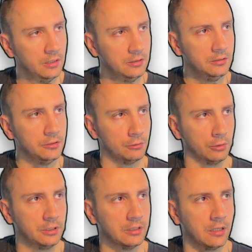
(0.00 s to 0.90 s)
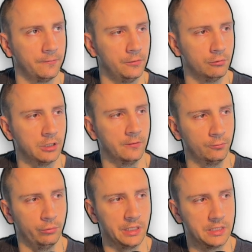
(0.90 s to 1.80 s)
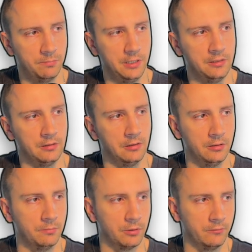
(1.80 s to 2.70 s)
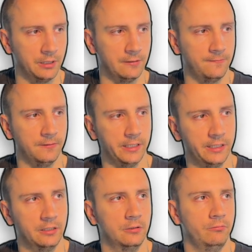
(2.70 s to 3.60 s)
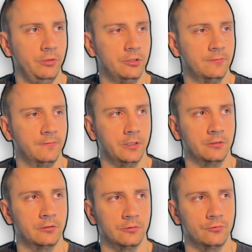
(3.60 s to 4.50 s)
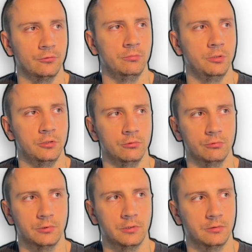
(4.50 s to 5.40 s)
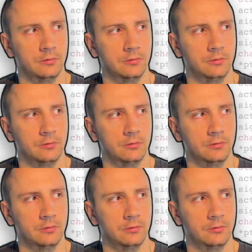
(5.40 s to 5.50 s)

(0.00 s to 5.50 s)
it's not enough. You have to explicitly provide a flag which functions should be used.